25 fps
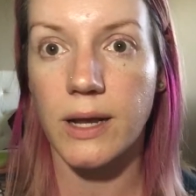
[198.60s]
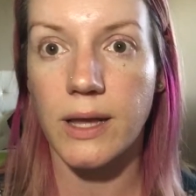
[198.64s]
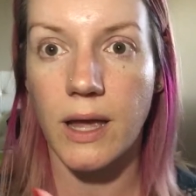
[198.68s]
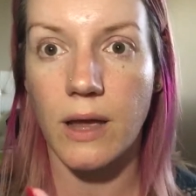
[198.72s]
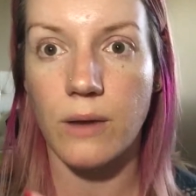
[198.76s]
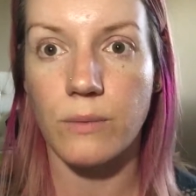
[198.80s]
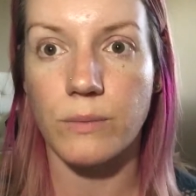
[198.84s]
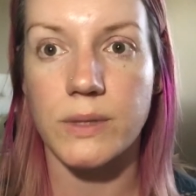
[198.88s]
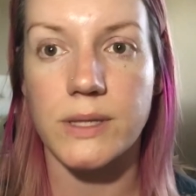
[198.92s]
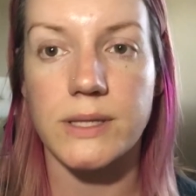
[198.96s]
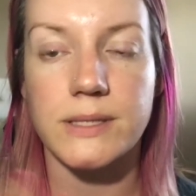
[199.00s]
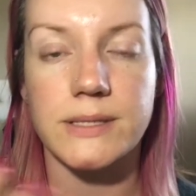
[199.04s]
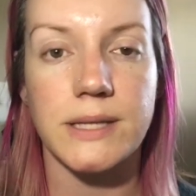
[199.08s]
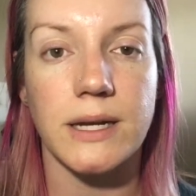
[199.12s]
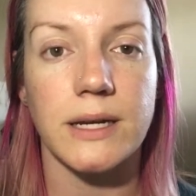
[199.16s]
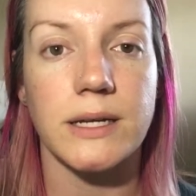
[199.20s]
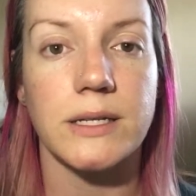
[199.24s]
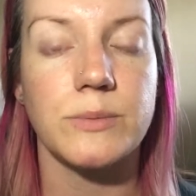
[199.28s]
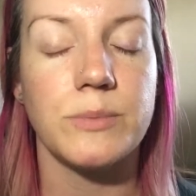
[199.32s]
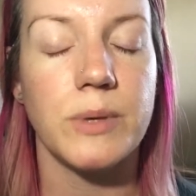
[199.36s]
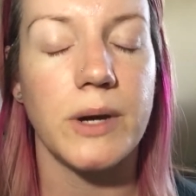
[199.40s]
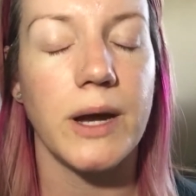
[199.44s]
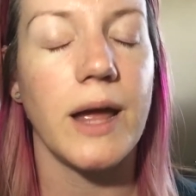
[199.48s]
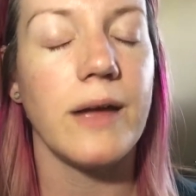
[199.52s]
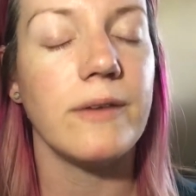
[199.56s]
again with a setting
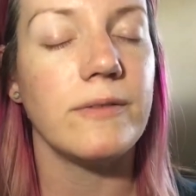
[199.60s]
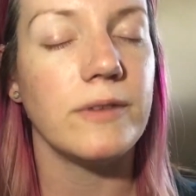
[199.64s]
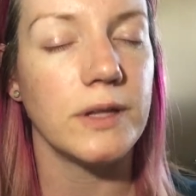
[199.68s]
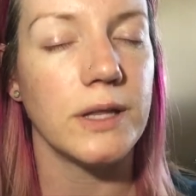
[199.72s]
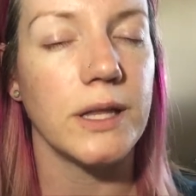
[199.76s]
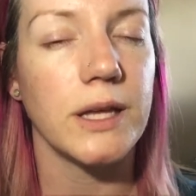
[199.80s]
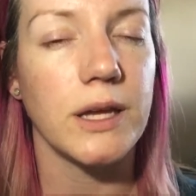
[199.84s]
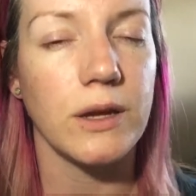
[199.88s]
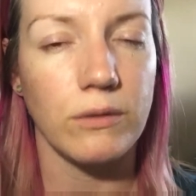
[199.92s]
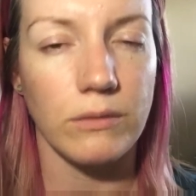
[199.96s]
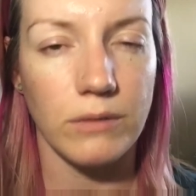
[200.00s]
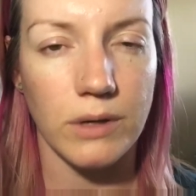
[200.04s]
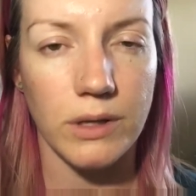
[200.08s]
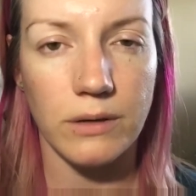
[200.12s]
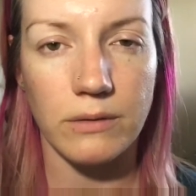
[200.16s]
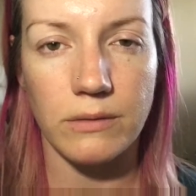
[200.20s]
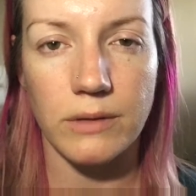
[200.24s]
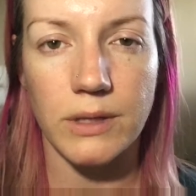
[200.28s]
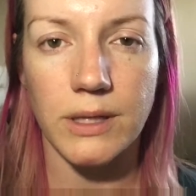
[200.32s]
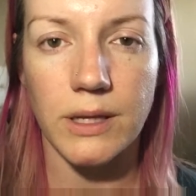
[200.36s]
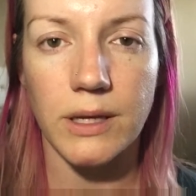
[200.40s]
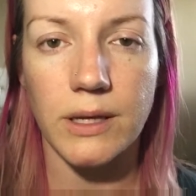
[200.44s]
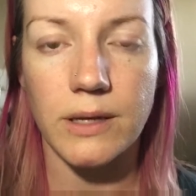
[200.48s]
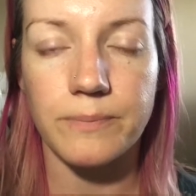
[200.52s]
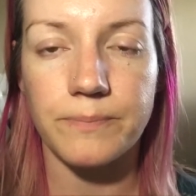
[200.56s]
spray, I feel like it
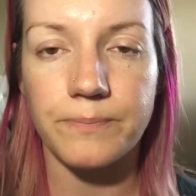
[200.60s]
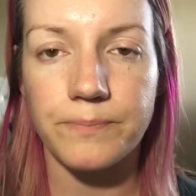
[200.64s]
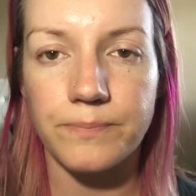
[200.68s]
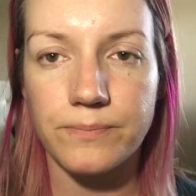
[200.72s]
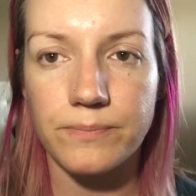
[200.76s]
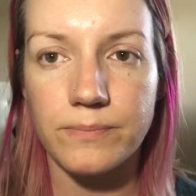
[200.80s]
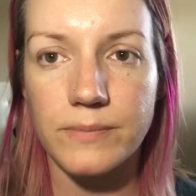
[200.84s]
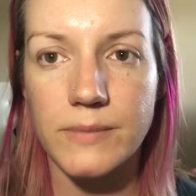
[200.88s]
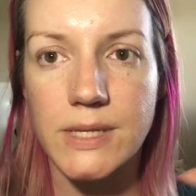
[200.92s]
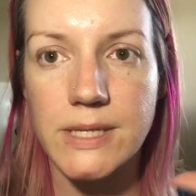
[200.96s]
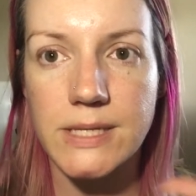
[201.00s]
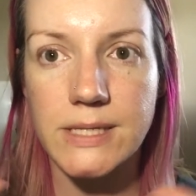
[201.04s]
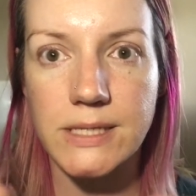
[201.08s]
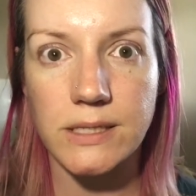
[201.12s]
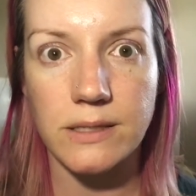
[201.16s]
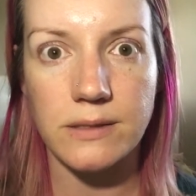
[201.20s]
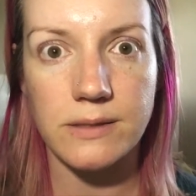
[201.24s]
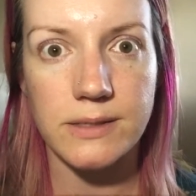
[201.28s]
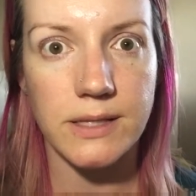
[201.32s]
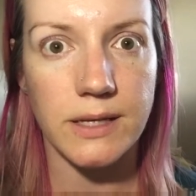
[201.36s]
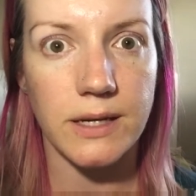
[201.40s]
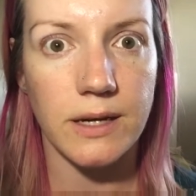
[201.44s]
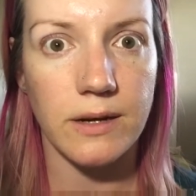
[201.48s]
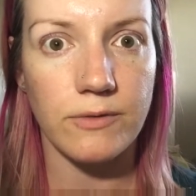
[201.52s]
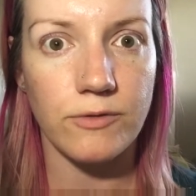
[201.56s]
really
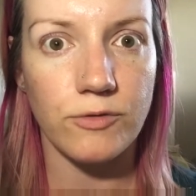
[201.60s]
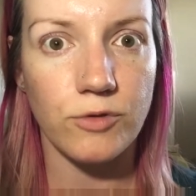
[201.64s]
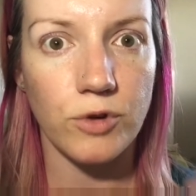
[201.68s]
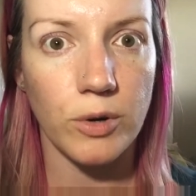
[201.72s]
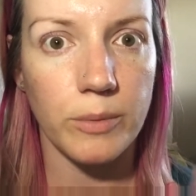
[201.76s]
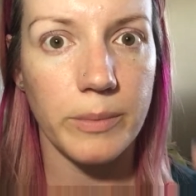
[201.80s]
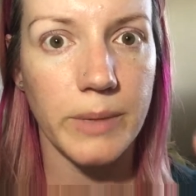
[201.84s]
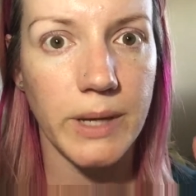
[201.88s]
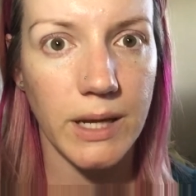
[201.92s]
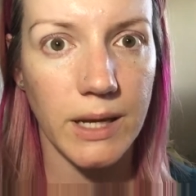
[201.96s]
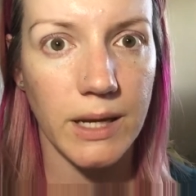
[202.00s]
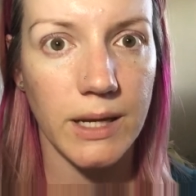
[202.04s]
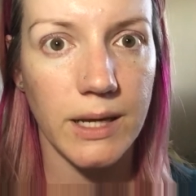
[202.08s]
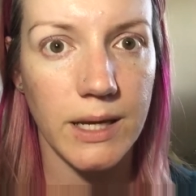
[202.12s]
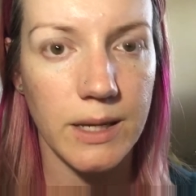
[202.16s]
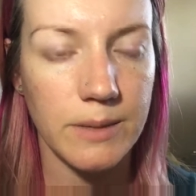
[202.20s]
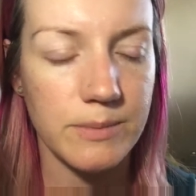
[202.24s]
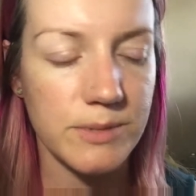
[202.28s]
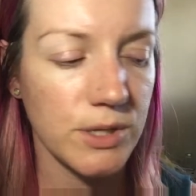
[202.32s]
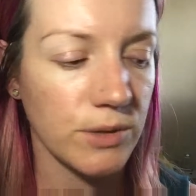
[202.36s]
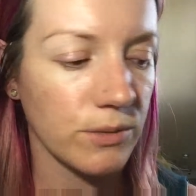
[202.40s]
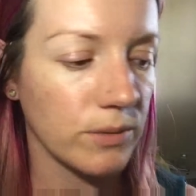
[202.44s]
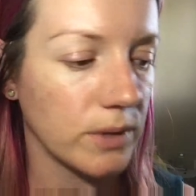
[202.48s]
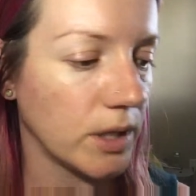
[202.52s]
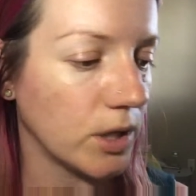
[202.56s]
seals it in for me and
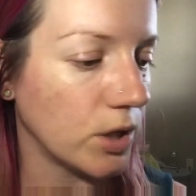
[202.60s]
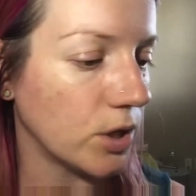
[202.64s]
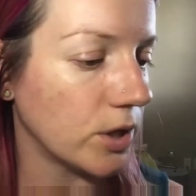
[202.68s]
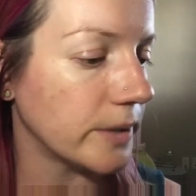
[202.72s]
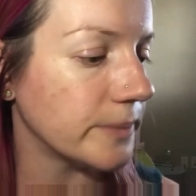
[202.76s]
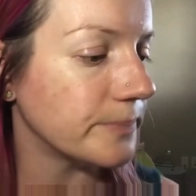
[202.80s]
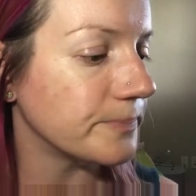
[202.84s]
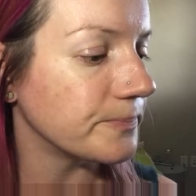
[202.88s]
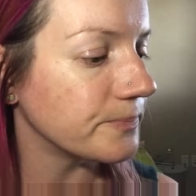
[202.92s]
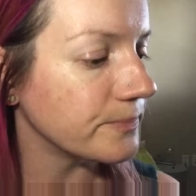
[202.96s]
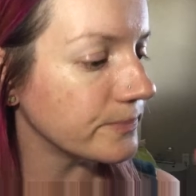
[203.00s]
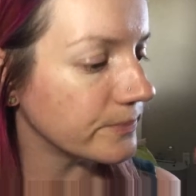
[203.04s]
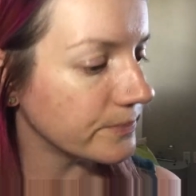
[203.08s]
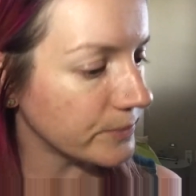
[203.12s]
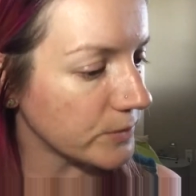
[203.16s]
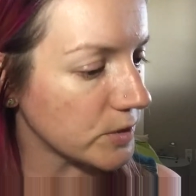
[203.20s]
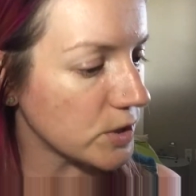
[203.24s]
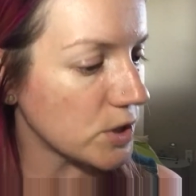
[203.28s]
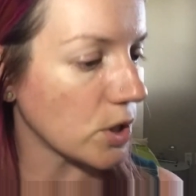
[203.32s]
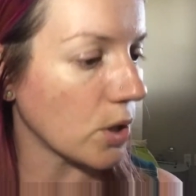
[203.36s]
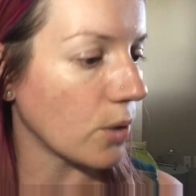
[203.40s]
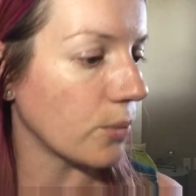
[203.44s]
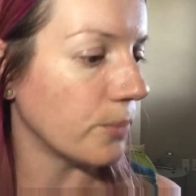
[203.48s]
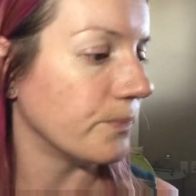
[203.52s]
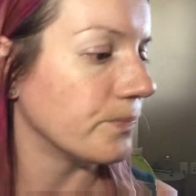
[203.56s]
keeps it really good.
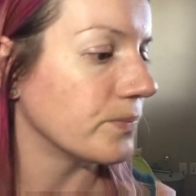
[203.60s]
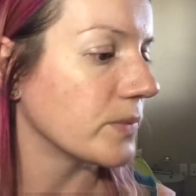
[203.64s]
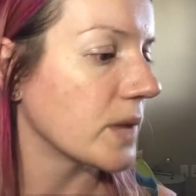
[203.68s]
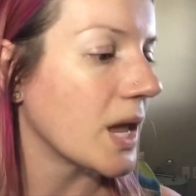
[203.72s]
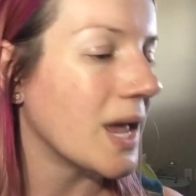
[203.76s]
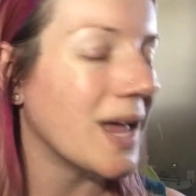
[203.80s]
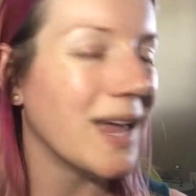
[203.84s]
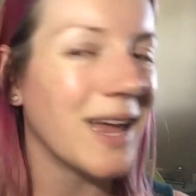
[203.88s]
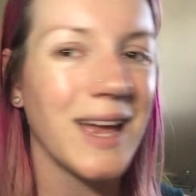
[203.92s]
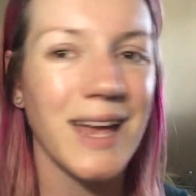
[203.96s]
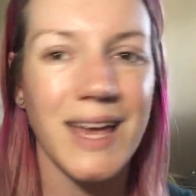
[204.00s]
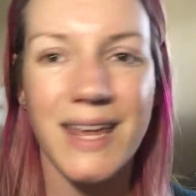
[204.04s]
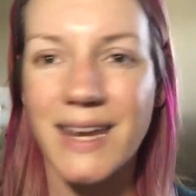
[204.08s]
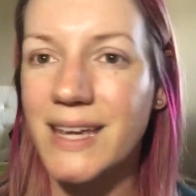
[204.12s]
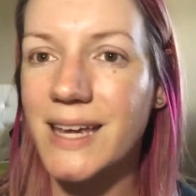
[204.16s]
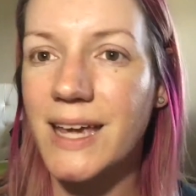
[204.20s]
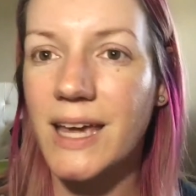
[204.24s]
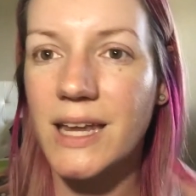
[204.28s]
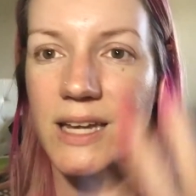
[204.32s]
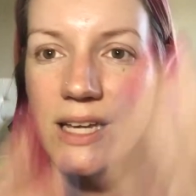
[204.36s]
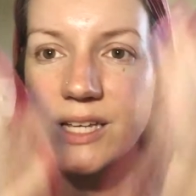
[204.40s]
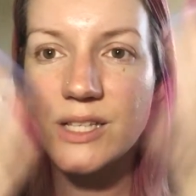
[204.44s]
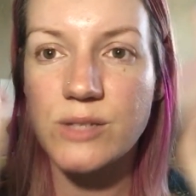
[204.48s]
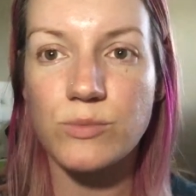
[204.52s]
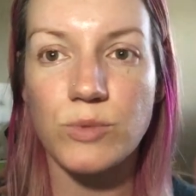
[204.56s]
So, and
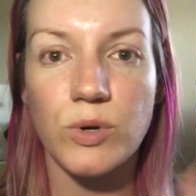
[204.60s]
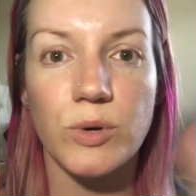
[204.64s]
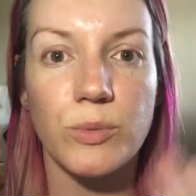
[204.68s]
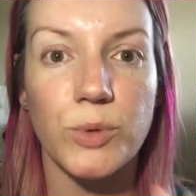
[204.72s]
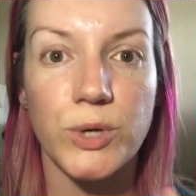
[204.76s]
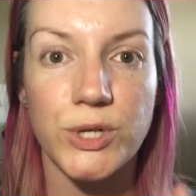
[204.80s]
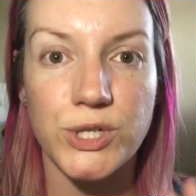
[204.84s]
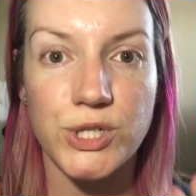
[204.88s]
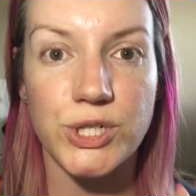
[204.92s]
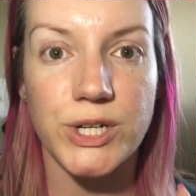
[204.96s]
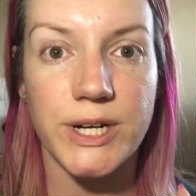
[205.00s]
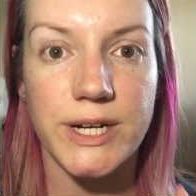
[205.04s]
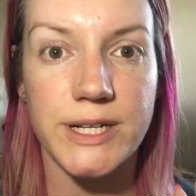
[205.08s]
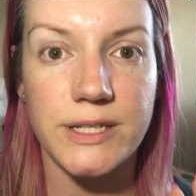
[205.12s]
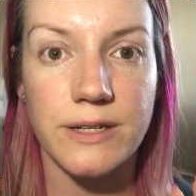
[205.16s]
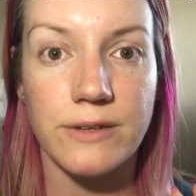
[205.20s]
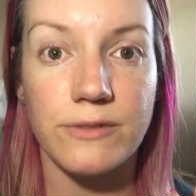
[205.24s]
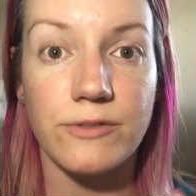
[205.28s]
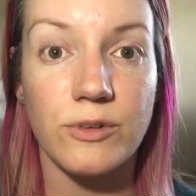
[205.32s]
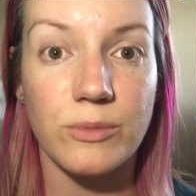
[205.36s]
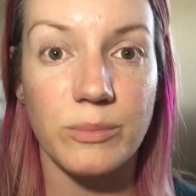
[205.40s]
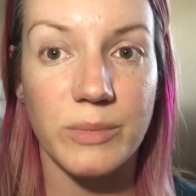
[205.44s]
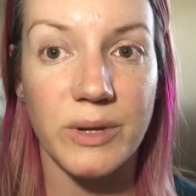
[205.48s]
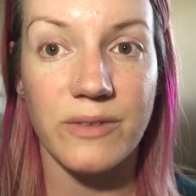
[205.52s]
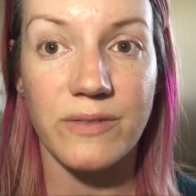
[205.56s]
again, it's more moisturizing
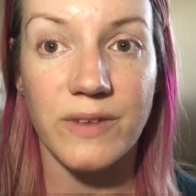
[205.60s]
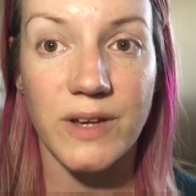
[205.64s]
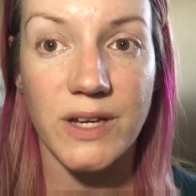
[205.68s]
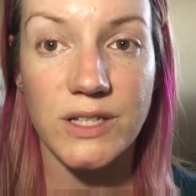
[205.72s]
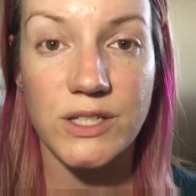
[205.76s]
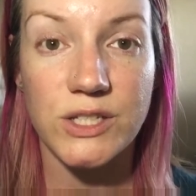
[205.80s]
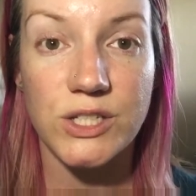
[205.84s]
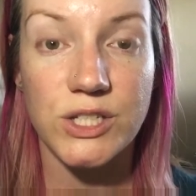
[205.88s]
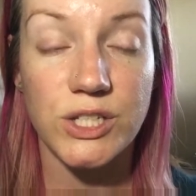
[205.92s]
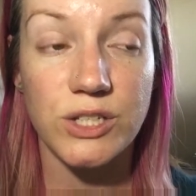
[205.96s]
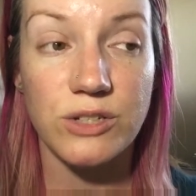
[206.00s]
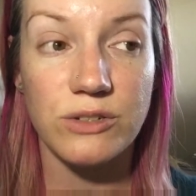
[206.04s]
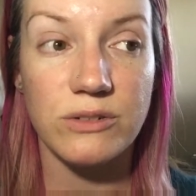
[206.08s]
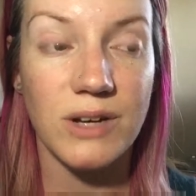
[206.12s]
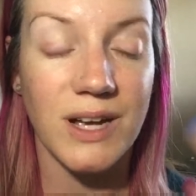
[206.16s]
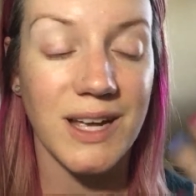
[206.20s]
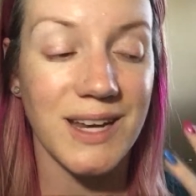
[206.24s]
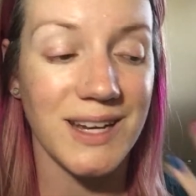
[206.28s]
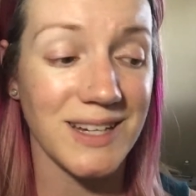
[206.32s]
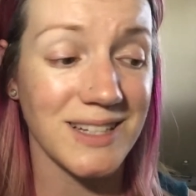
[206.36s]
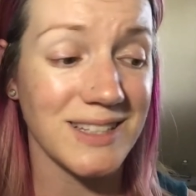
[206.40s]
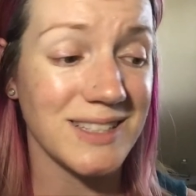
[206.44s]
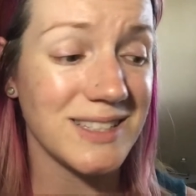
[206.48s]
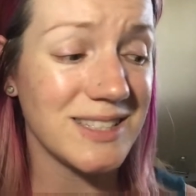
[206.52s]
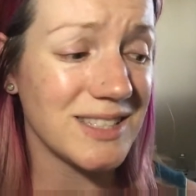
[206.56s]
for my face too,
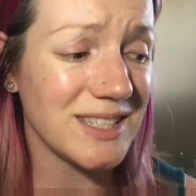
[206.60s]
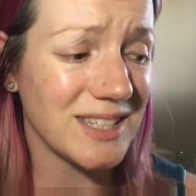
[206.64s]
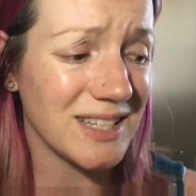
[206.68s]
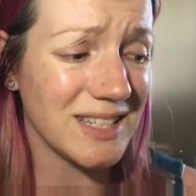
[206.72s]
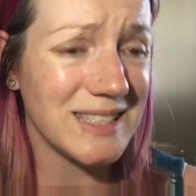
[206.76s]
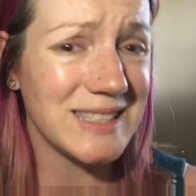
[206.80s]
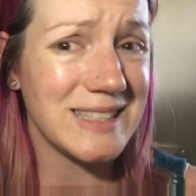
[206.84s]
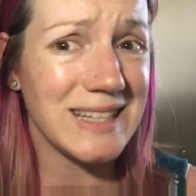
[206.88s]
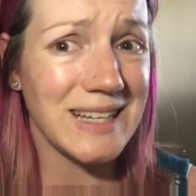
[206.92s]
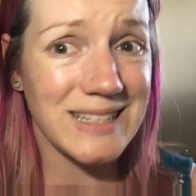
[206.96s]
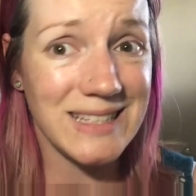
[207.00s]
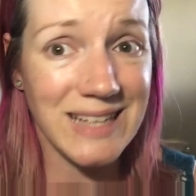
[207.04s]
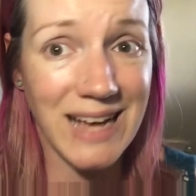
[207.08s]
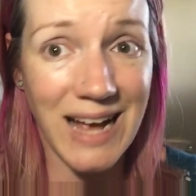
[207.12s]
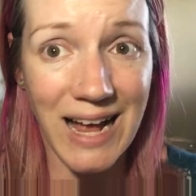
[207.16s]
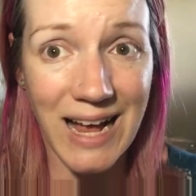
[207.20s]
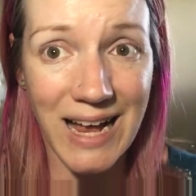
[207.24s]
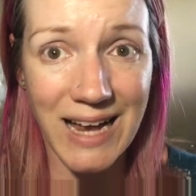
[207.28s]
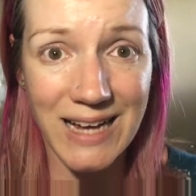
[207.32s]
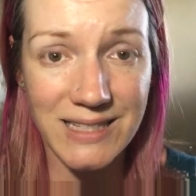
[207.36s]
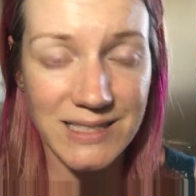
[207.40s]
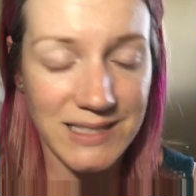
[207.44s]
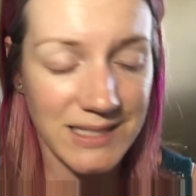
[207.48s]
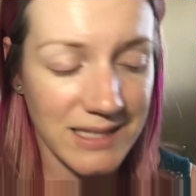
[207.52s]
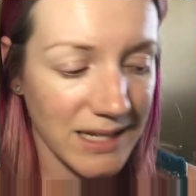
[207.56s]
and it's
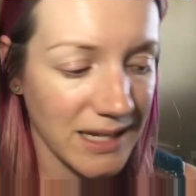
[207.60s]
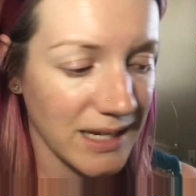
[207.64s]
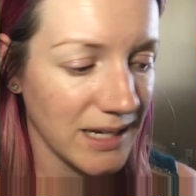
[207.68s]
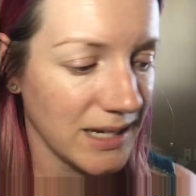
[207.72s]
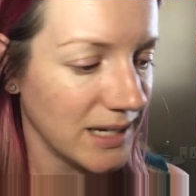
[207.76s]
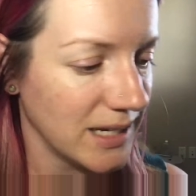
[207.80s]
hot.